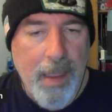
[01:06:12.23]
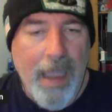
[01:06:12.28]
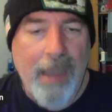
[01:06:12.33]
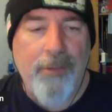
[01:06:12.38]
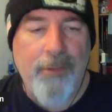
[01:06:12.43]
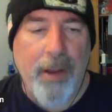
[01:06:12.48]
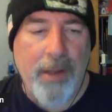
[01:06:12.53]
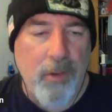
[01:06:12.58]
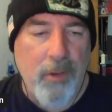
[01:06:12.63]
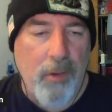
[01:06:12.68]

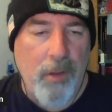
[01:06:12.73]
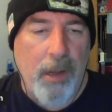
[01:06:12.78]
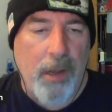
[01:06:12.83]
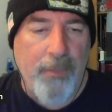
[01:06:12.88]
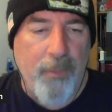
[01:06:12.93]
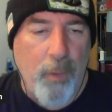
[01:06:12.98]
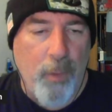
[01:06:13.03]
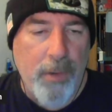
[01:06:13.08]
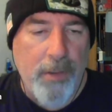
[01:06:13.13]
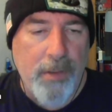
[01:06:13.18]
And Greg Zuerlein,
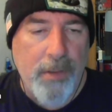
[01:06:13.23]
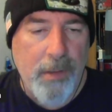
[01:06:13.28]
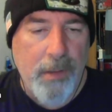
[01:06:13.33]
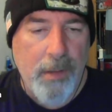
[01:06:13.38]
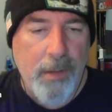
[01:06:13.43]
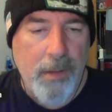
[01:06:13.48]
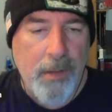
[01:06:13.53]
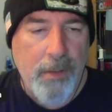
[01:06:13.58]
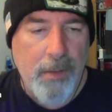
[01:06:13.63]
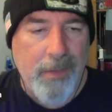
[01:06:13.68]
of course.
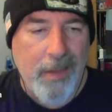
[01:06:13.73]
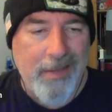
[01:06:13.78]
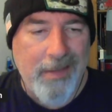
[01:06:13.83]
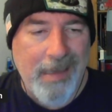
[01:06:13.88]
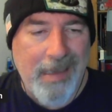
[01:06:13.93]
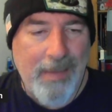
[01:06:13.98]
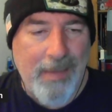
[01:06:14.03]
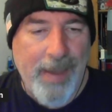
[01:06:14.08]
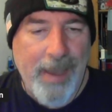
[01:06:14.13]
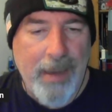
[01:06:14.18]
The
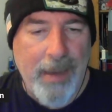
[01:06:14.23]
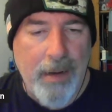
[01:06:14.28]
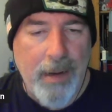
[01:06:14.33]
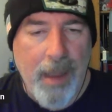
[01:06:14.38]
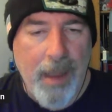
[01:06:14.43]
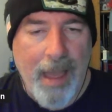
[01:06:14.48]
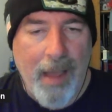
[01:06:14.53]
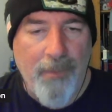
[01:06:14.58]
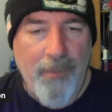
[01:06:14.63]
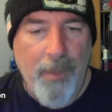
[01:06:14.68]
Z-Man,
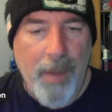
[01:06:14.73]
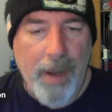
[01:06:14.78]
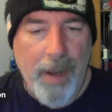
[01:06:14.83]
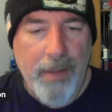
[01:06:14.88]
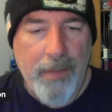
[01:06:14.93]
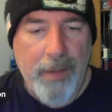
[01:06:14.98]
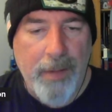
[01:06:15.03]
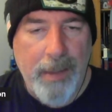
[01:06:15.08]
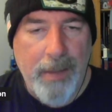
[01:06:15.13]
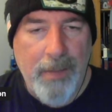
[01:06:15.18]

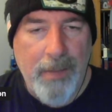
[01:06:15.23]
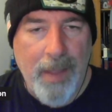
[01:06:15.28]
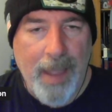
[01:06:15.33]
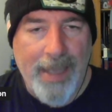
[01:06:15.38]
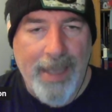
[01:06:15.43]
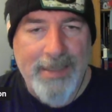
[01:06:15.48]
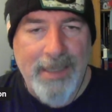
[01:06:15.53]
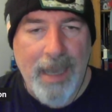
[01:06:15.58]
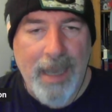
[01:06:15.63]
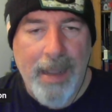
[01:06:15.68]
alphabetically.
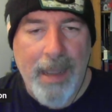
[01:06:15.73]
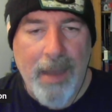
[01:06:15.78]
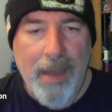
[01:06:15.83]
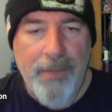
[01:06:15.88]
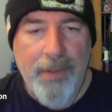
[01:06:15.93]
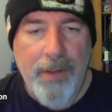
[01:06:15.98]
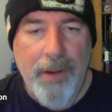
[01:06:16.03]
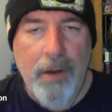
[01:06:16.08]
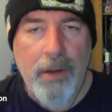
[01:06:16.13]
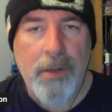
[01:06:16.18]
Last guy
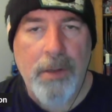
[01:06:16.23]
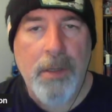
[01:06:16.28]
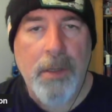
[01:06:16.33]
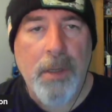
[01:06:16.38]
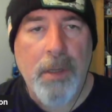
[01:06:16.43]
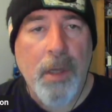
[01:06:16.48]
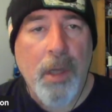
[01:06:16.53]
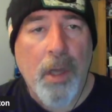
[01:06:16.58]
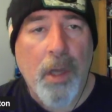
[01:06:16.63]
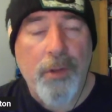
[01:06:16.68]
out there.
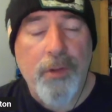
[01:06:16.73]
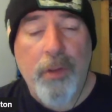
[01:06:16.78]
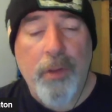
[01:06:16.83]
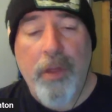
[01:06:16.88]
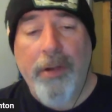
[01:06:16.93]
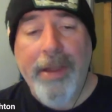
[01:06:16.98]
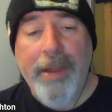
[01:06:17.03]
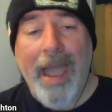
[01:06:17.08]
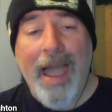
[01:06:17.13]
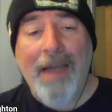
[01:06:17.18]
So
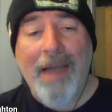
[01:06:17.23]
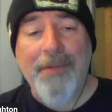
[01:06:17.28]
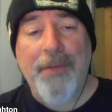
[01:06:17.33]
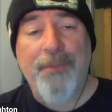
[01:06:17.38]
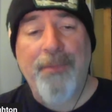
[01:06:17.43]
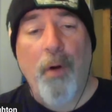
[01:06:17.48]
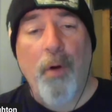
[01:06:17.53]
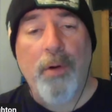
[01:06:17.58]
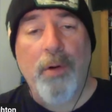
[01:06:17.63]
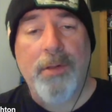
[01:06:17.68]
there you have
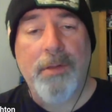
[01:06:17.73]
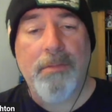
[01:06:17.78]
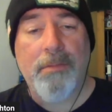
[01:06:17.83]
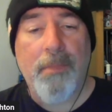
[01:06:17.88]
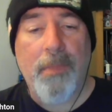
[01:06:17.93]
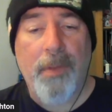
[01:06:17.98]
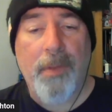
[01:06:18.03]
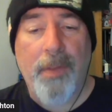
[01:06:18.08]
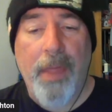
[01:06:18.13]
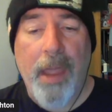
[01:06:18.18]
it, folks.
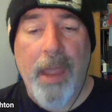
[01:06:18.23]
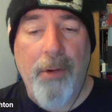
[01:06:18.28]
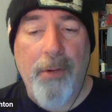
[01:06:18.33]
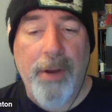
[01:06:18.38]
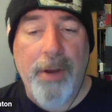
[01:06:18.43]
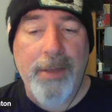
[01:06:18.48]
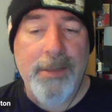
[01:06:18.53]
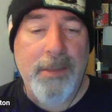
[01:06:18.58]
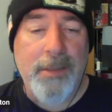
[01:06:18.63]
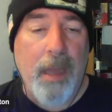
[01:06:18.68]

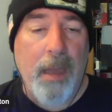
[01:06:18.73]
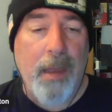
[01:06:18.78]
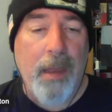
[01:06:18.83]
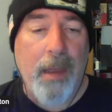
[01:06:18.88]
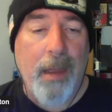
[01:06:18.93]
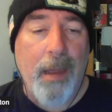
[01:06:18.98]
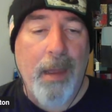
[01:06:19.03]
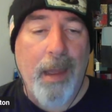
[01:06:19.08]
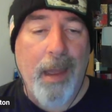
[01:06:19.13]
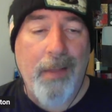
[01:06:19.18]
There is,
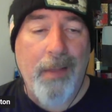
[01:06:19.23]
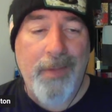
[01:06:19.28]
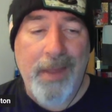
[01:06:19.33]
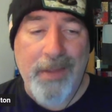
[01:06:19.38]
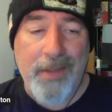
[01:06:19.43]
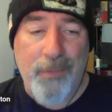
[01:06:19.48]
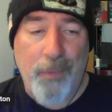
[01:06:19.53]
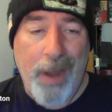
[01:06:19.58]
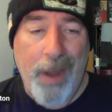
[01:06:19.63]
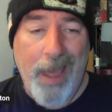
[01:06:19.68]
at
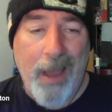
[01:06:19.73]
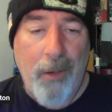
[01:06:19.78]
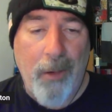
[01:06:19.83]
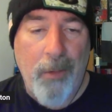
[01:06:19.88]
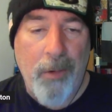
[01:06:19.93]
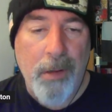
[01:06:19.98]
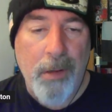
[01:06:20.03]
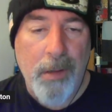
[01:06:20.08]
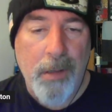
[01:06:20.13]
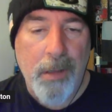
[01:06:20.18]
least for
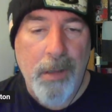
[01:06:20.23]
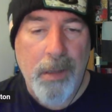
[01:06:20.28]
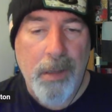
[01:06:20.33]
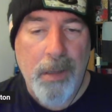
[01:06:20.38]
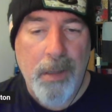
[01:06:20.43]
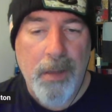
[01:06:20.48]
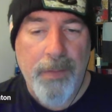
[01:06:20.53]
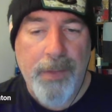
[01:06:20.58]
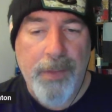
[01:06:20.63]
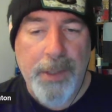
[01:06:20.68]
now,
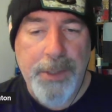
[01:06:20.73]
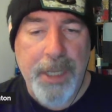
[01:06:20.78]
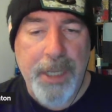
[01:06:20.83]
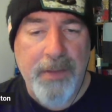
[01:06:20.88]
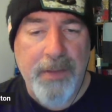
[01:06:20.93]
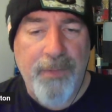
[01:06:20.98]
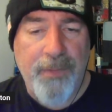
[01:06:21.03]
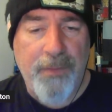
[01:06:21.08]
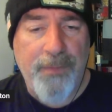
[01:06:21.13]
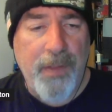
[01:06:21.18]
the
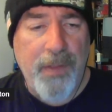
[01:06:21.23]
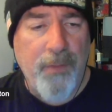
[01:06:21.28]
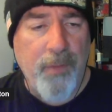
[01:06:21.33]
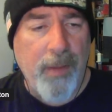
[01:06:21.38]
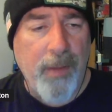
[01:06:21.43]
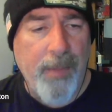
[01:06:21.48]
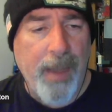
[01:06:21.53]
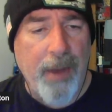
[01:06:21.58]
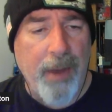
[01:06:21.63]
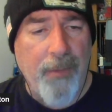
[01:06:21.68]
Jets'
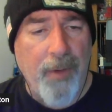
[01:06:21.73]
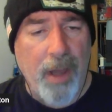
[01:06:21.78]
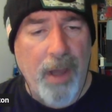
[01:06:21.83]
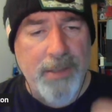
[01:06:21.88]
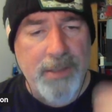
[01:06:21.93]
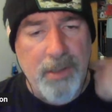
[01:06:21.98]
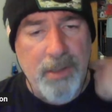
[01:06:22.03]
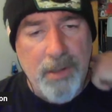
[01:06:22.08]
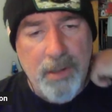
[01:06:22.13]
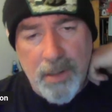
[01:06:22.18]
53-man
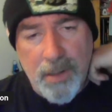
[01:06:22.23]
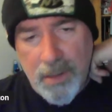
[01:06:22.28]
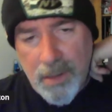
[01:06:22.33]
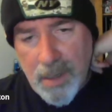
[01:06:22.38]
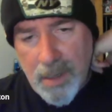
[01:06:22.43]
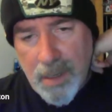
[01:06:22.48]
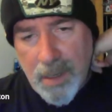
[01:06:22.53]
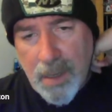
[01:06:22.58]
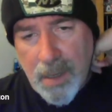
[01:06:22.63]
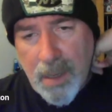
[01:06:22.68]
roster.
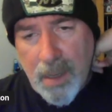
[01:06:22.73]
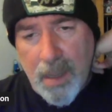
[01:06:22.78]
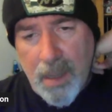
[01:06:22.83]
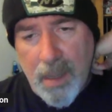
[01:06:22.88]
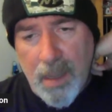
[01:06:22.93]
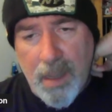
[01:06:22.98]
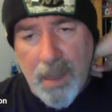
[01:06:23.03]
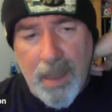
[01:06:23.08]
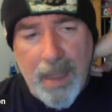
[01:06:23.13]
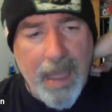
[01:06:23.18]

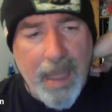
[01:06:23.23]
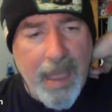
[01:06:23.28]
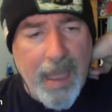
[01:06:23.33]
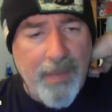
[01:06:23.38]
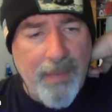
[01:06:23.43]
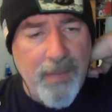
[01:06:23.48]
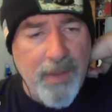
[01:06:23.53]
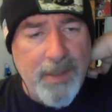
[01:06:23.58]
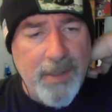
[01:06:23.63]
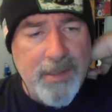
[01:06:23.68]

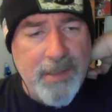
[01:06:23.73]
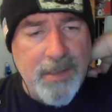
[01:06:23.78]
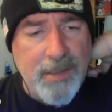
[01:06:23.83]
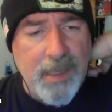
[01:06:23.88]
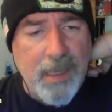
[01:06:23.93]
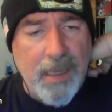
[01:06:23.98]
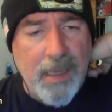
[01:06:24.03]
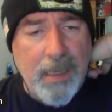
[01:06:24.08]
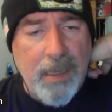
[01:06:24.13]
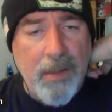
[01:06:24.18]
And let's
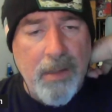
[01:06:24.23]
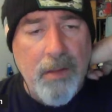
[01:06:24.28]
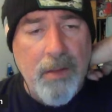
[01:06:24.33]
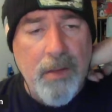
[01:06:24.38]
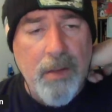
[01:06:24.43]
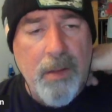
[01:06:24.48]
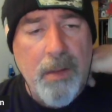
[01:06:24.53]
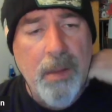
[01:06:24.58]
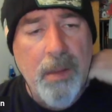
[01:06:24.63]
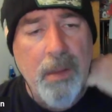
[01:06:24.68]
see.
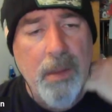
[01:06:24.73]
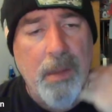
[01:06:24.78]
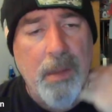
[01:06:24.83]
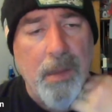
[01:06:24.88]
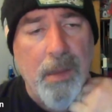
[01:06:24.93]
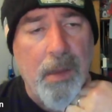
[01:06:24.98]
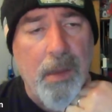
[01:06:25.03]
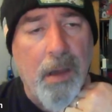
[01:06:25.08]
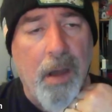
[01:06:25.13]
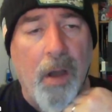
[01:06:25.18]

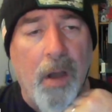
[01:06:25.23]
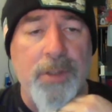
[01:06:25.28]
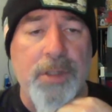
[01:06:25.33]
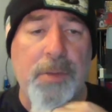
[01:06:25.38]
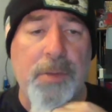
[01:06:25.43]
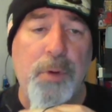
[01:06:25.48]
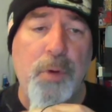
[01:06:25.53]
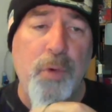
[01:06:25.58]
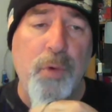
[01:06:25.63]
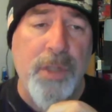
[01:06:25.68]
Oh,
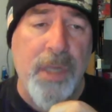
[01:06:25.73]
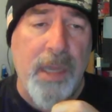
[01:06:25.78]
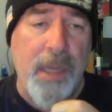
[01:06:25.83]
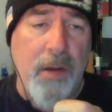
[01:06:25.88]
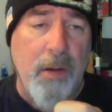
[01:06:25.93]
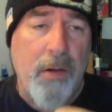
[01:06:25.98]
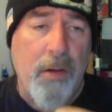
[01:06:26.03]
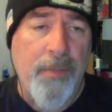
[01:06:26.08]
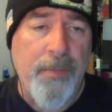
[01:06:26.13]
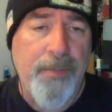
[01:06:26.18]
some news
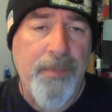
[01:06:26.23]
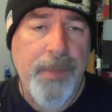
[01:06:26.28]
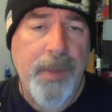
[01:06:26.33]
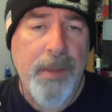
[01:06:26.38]
here.